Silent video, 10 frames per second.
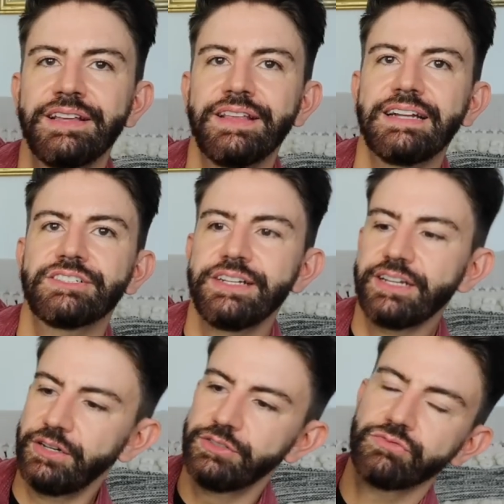that actually
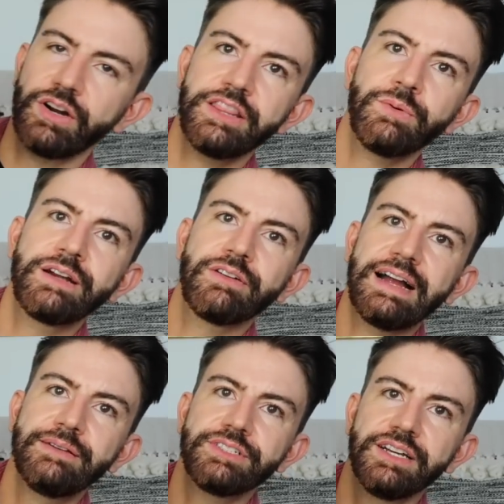goes right the way
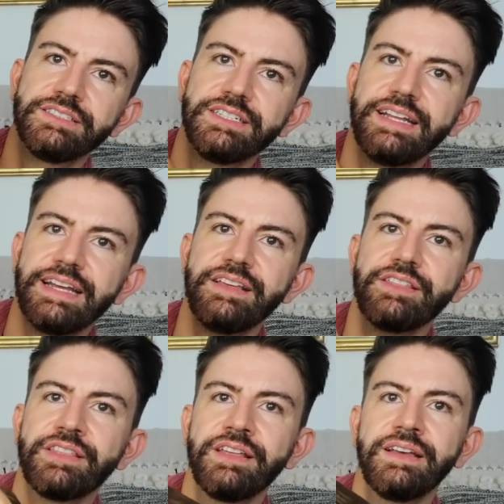around
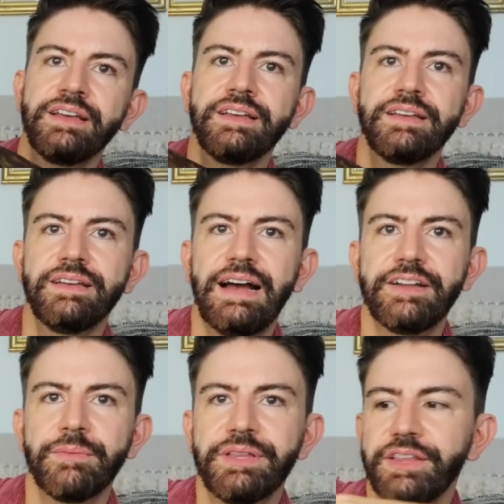underneath
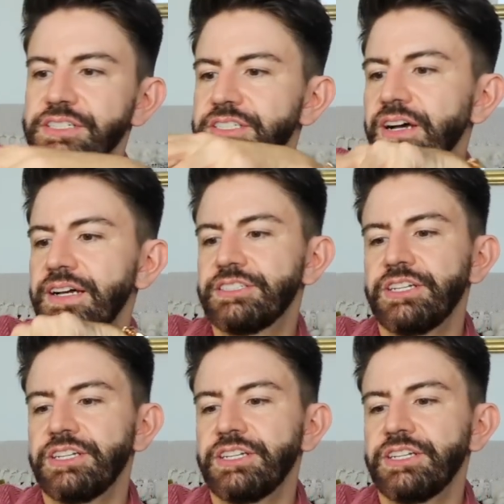and up the other side.